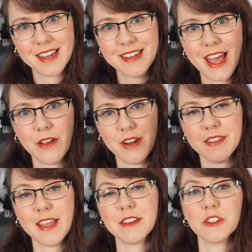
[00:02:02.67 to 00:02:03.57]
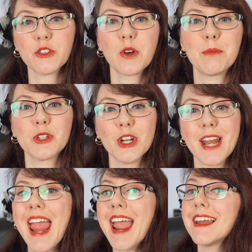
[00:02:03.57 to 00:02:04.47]
down in that
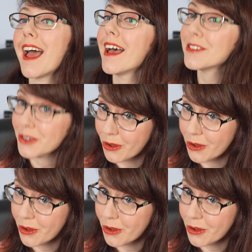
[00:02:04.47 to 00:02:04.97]
description. And as